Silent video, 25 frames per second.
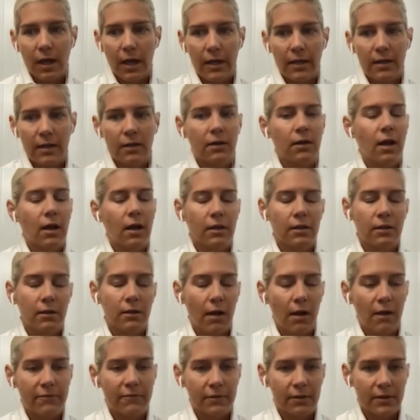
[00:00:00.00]
I can
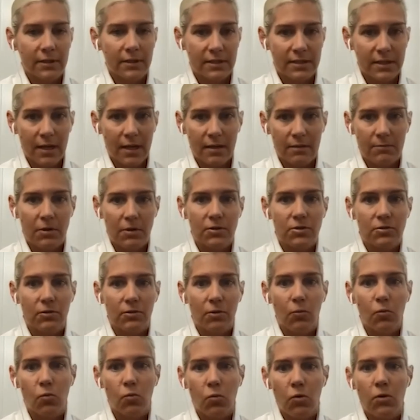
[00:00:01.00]
confidently say the most
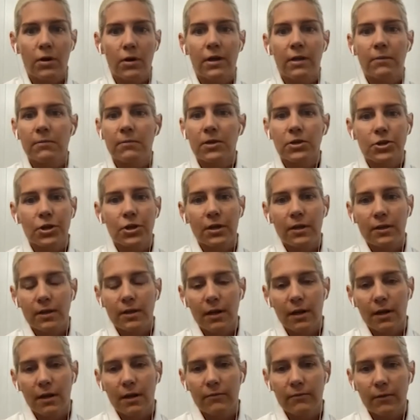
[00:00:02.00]
rewarding mission
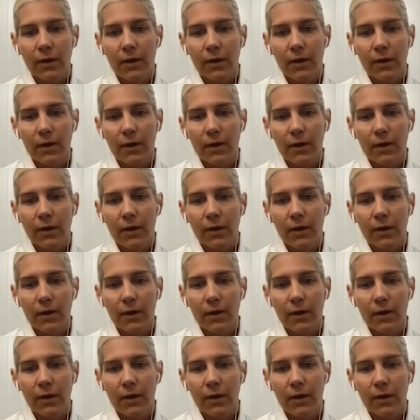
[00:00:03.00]
that